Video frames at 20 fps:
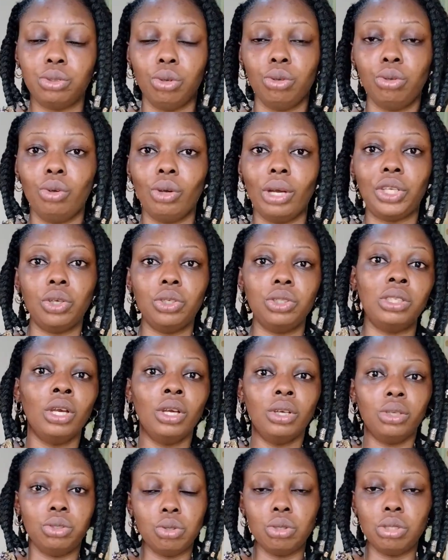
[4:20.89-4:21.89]
Just
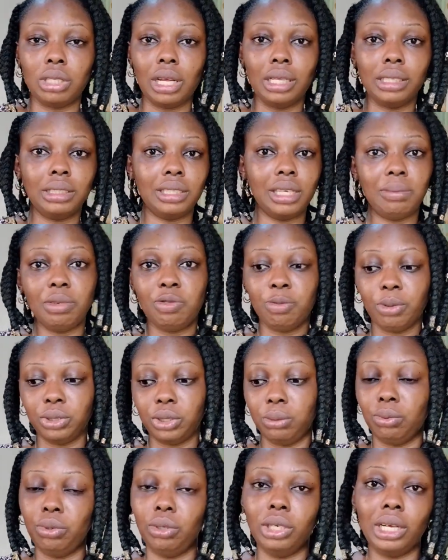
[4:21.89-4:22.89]
use that time. If possible, you
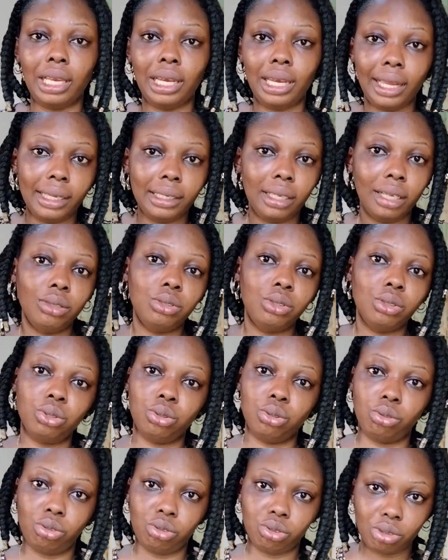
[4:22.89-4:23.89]
can lie down just to
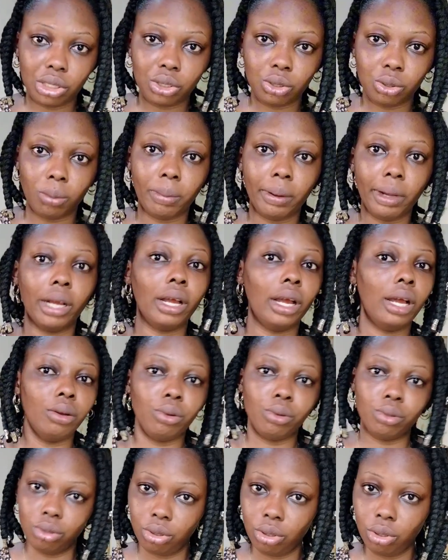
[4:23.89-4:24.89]
stretch your back and
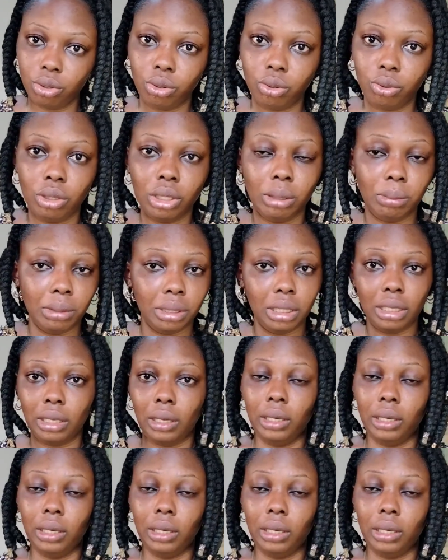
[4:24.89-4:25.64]
continue immediately.